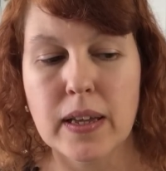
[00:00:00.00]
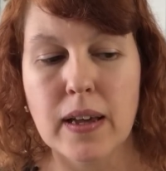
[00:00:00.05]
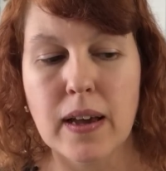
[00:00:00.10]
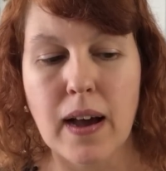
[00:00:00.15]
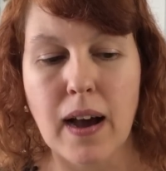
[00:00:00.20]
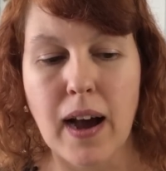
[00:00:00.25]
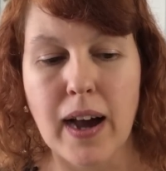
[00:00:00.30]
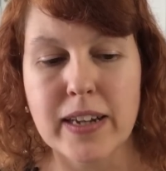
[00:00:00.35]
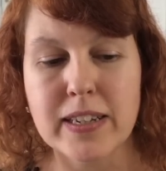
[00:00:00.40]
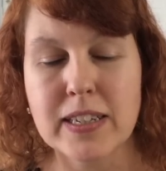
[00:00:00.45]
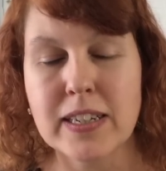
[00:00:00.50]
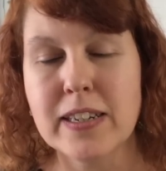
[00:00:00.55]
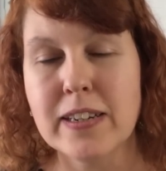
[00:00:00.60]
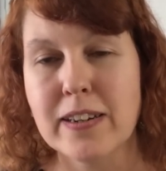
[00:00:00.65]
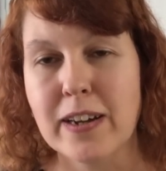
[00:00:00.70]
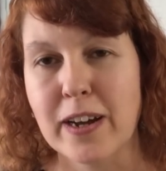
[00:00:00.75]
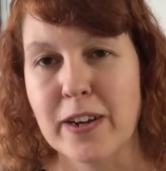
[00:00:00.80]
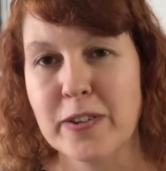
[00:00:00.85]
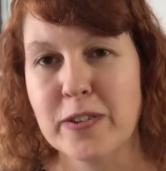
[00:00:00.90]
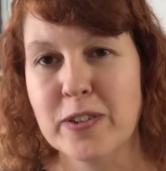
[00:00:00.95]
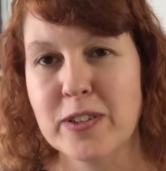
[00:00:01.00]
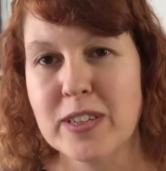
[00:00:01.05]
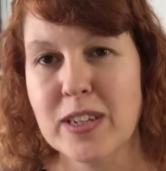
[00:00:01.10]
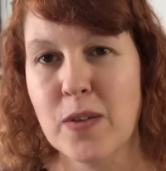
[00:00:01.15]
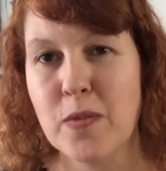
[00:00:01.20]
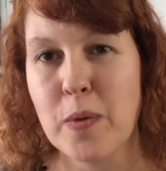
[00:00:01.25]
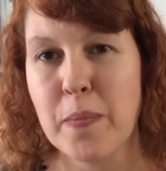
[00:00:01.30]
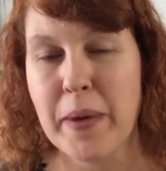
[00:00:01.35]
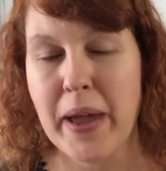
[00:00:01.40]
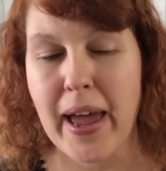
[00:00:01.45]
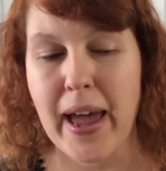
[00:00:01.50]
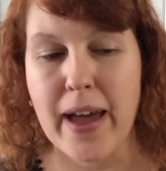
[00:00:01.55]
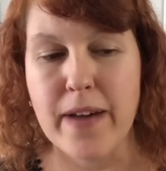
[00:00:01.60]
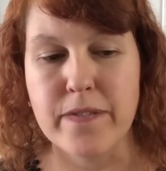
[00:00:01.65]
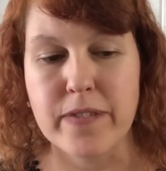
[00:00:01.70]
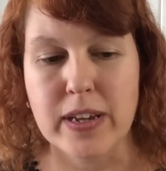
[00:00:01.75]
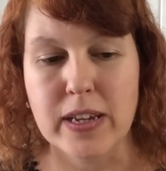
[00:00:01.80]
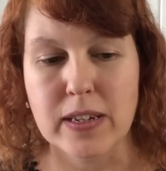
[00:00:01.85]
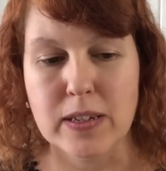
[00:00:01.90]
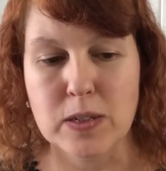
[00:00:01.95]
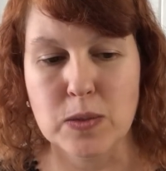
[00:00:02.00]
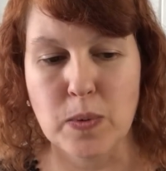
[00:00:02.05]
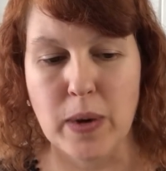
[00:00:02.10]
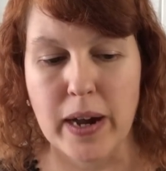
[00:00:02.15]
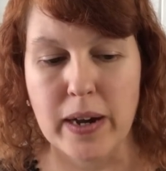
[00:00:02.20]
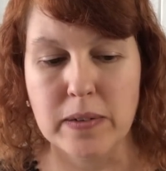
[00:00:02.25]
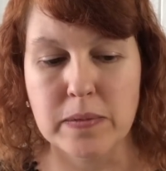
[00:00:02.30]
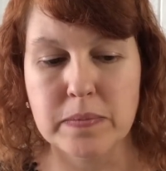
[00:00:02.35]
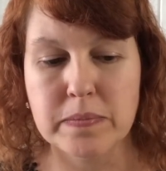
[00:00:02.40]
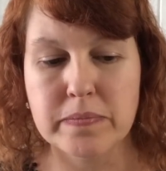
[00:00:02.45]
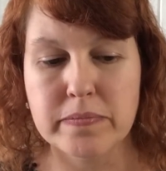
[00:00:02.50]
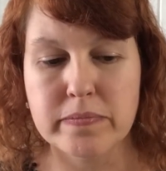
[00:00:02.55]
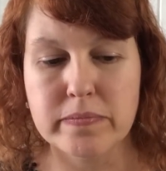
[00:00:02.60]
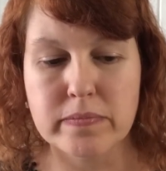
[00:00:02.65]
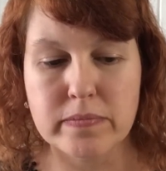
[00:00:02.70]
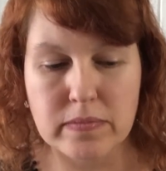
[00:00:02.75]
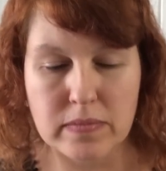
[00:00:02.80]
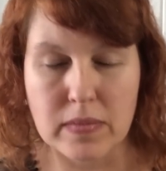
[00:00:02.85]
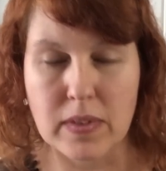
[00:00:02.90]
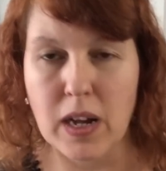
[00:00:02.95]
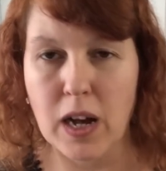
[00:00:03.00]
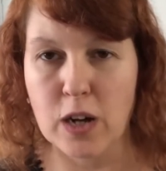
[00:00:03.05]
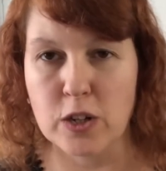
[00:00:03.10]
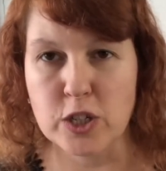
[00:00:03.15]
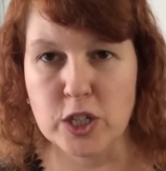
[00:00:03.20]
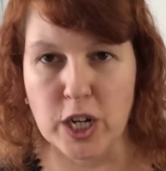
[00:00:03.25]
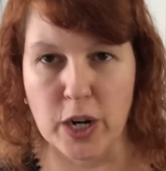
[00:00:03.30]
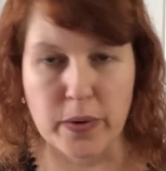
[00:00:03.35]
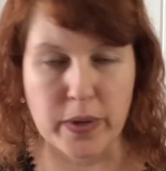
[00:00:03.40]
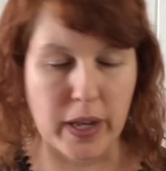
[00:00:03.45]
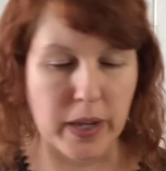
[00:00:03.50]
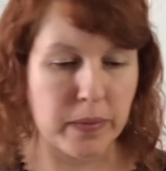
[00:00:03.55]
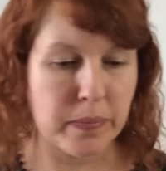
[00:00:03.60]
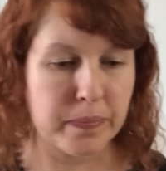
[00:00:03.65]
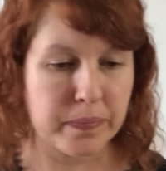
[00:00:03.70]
I didn't know because they were a bit heavy as well. I'll show you.